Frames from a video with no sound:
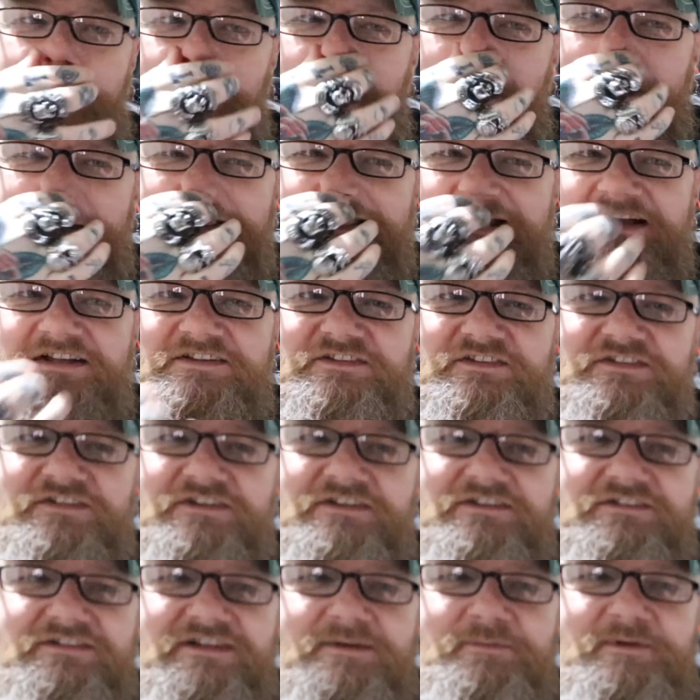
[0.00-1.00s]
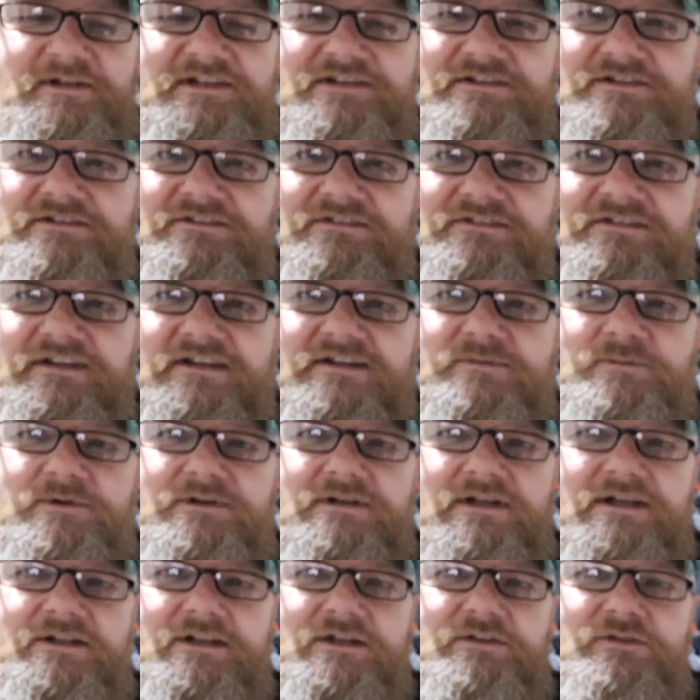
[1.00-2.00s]
I can see some of the yeast
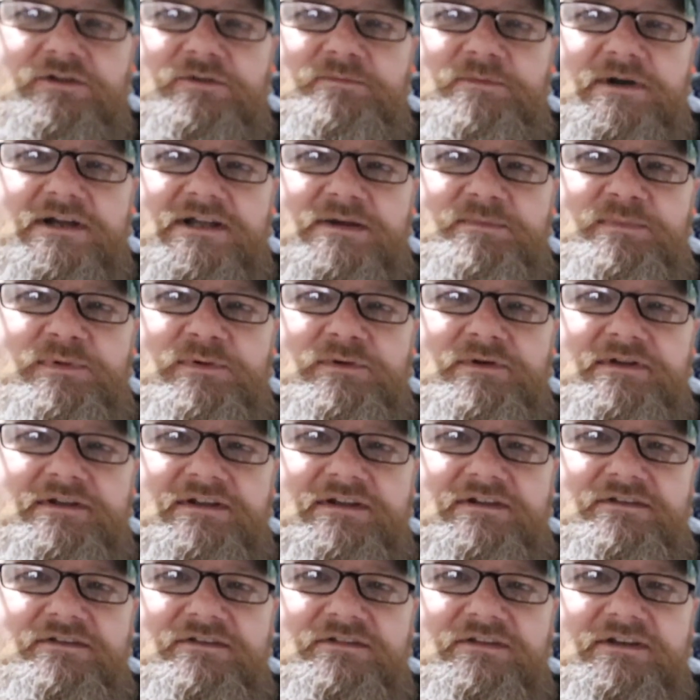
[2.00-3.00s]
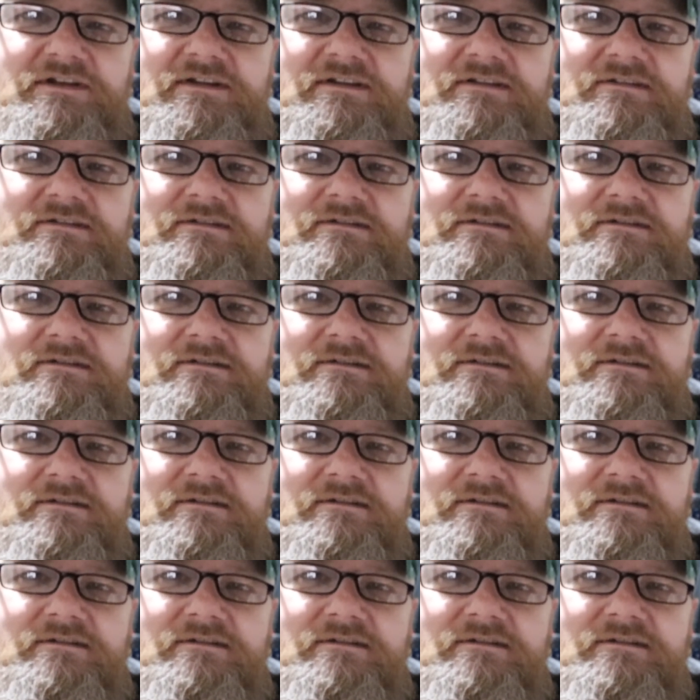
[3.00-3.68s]
sediment, and they do make a point. Can you see this?